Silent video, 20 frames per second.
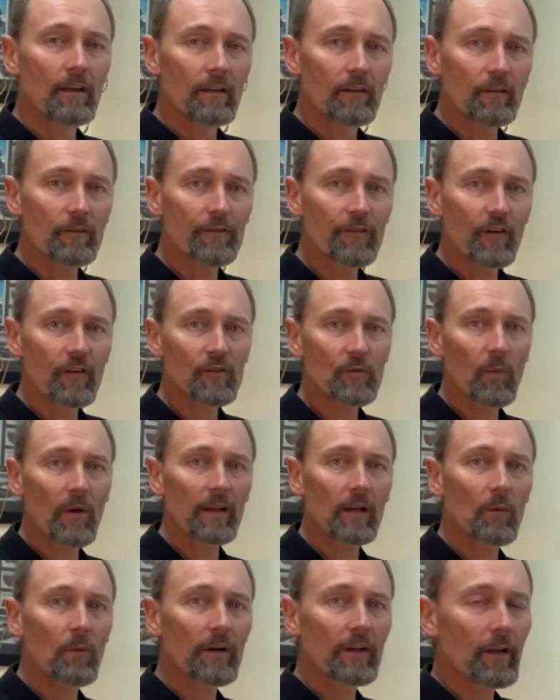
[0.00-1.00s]
The first
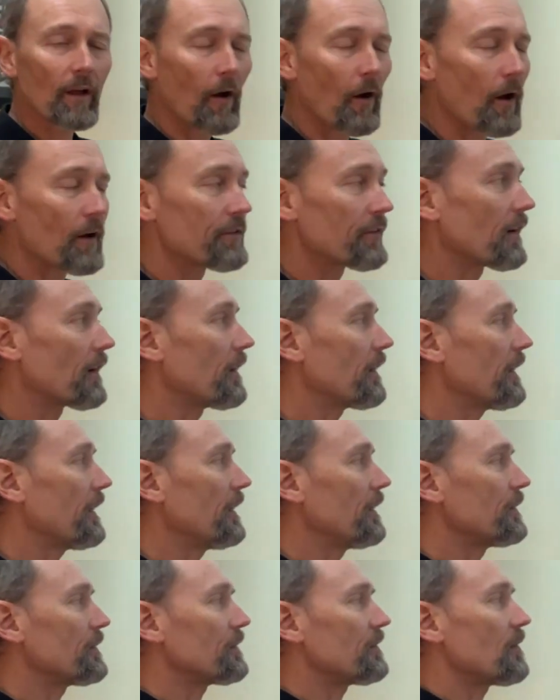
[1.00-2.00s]
one I want to go over
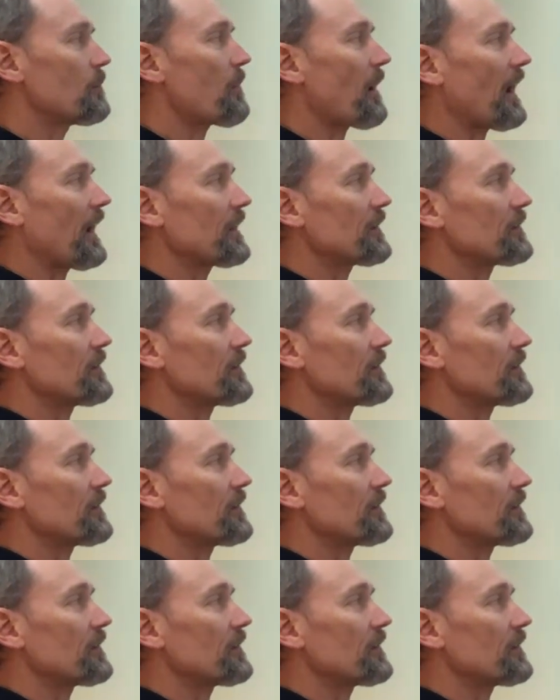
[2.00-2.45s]
is the pay